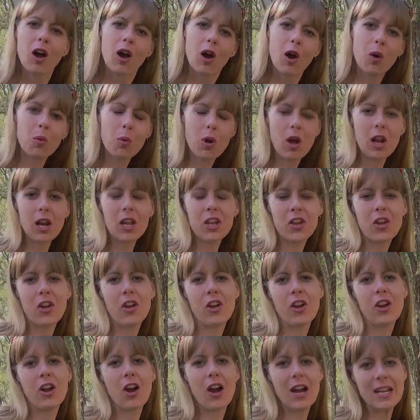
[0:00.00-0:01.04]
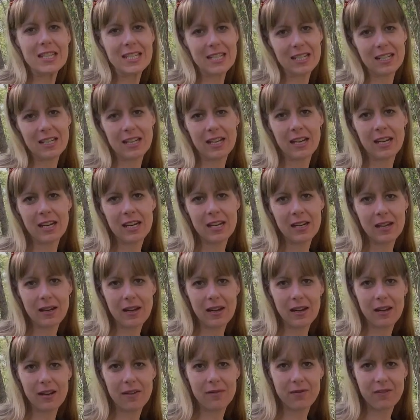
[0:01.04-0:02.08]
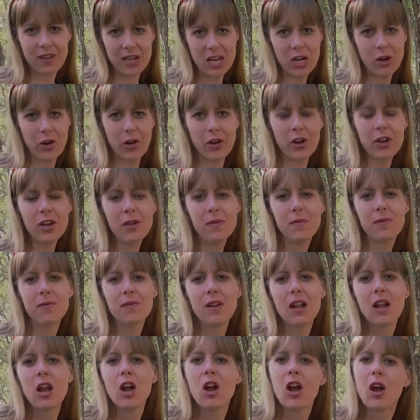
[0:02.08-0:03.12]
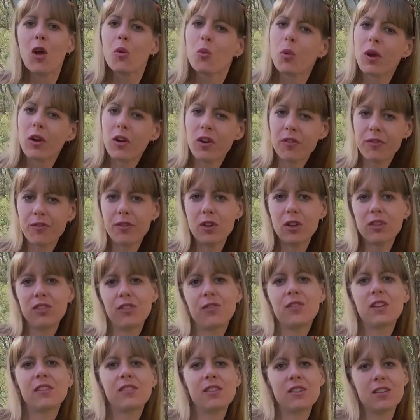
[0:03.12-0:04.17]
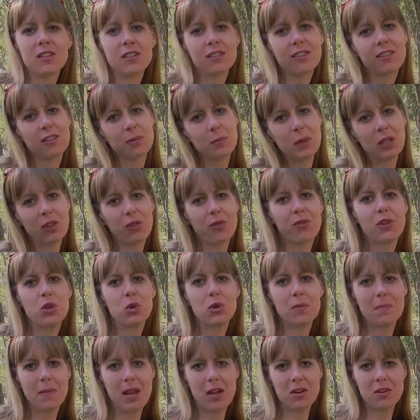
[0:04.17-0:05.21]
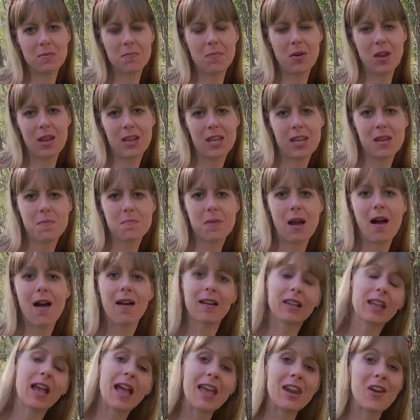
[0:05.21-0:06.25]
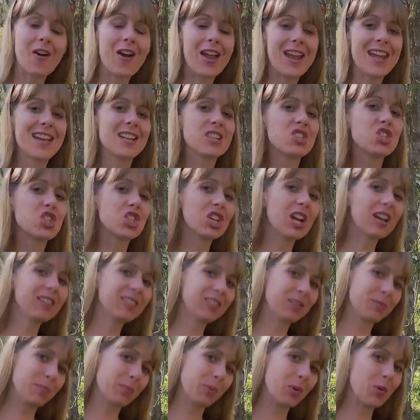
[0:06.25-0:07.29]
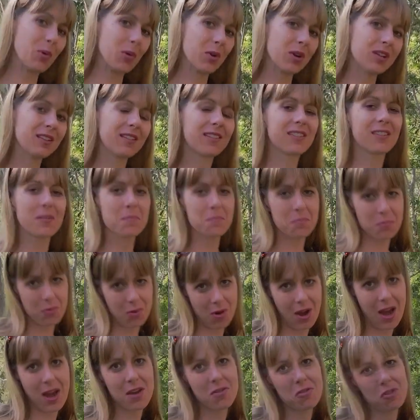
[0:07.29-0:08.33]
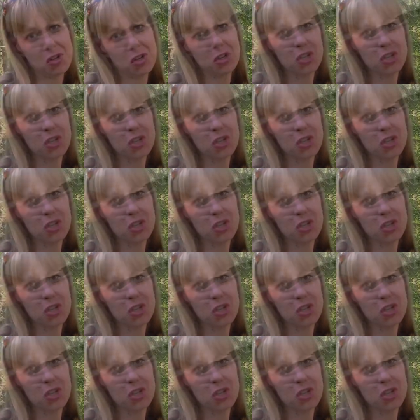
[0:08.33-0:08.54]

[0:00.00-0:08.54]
A while ago, I did a video when I first visited Smithfield Mountain Biking Park, and I had just bought some brand new